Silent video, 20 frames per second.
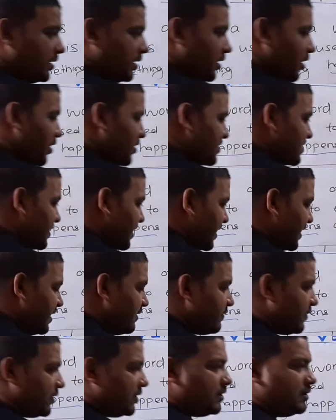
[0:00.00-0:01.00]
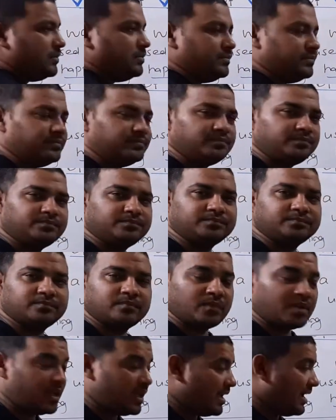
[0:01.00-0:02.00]
Auxiliary verb
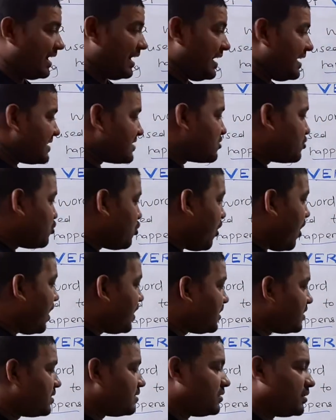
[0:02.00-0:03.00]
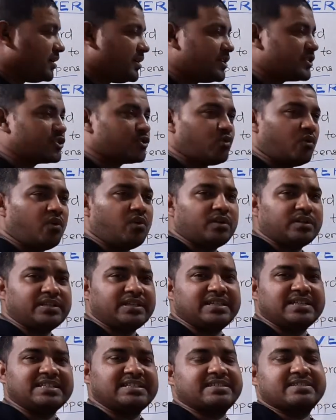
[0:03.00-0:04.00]
has not its own
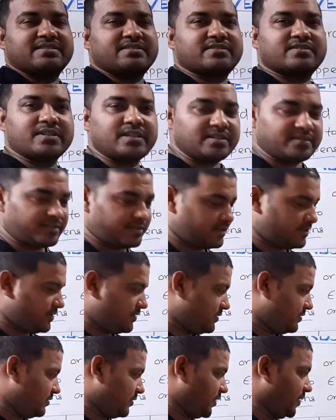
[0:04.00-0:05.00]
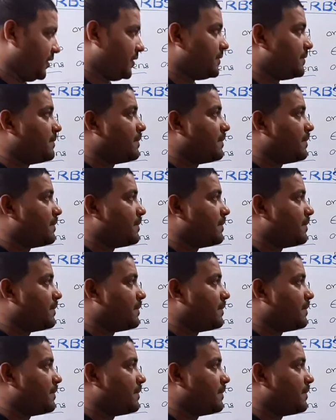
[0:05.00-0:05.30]
existence. Okay.